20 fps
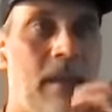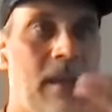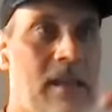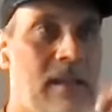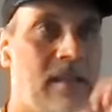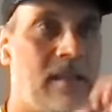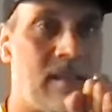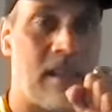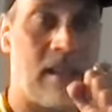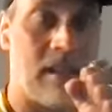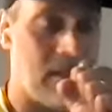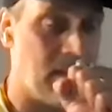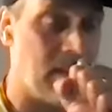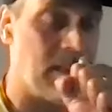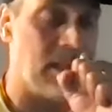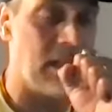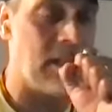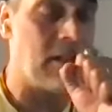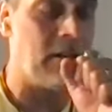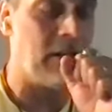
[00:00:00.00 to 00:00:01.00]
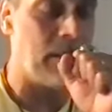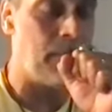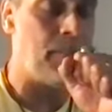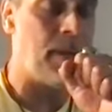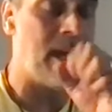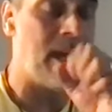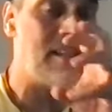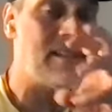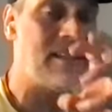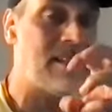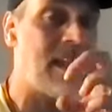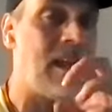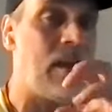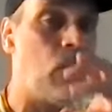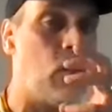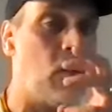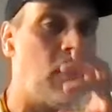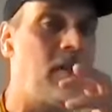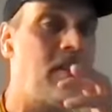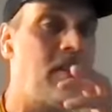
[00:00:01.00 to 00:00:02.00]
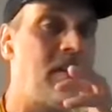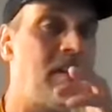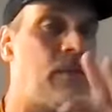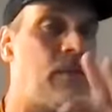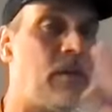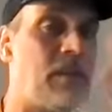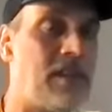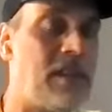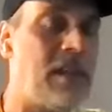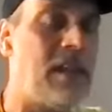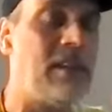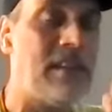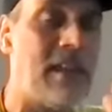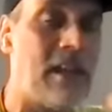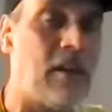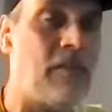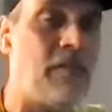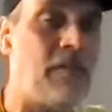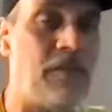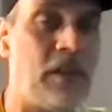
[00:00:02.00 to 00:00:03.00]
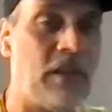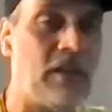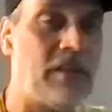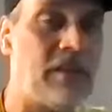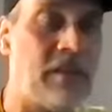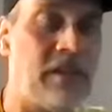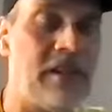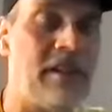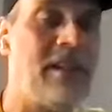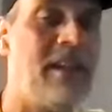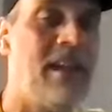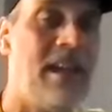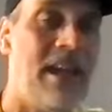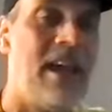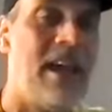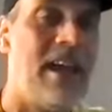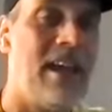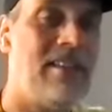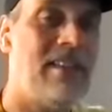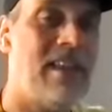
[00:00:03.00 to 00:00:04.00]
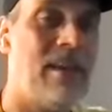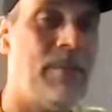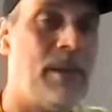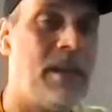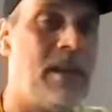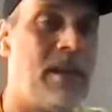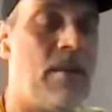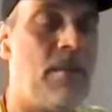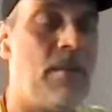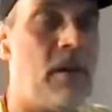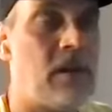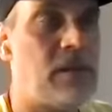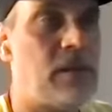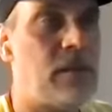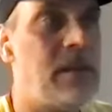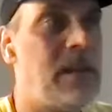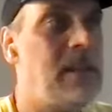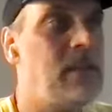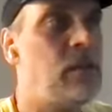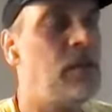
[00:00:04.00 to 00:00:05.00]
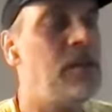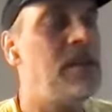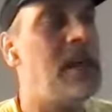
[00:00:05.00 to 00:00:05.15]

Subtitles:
Is literally Ben saying words into a thing that are filtered and that become R2D2.